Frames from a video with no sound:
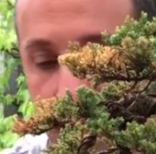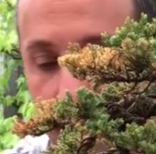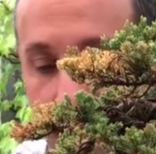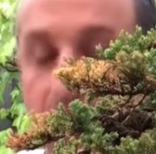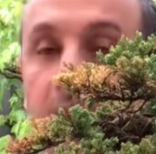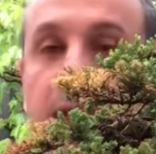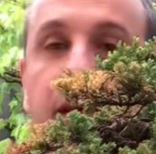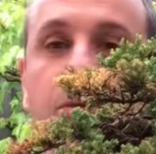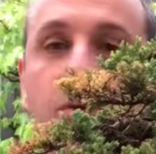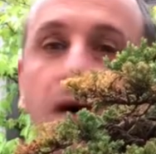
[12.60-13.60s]

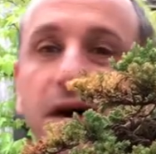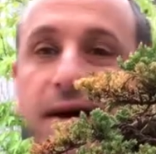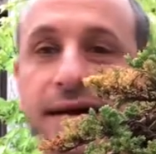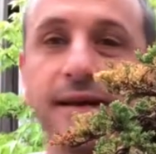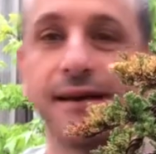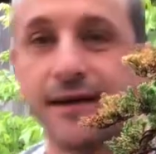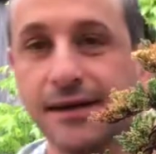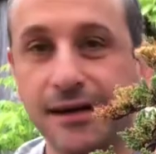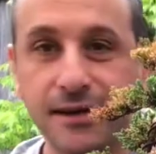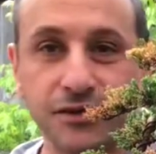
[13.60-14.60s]
and why
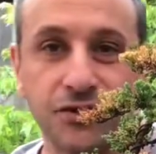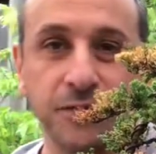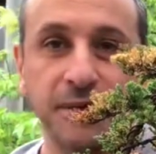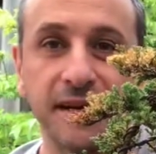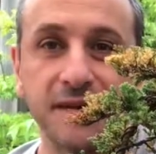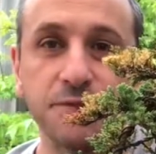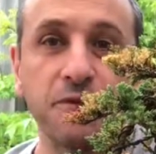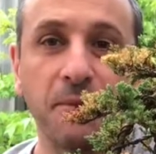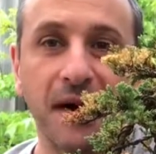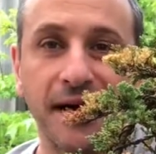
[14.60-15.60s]
Juniper
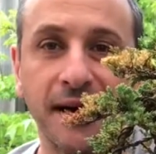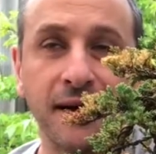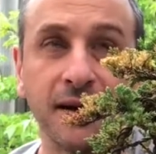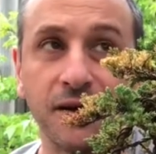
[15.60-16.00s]
spermata,